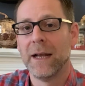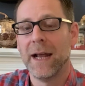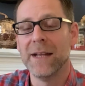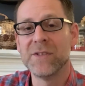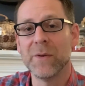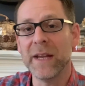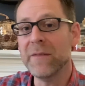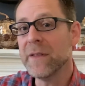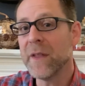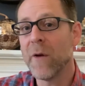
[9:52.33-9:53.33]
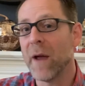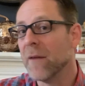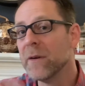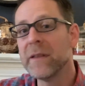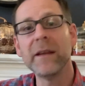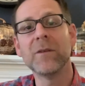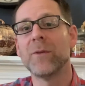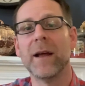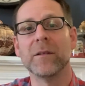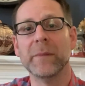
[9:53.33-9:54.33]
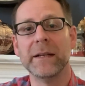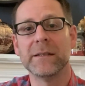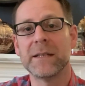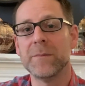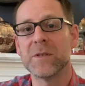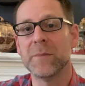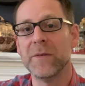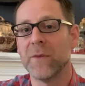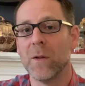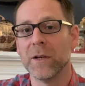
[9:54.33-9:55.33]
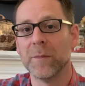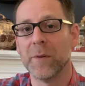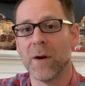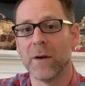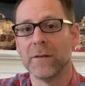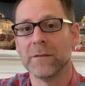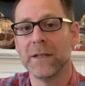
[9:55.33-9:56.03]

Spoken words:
And so even though everything around me seems to be falling apart,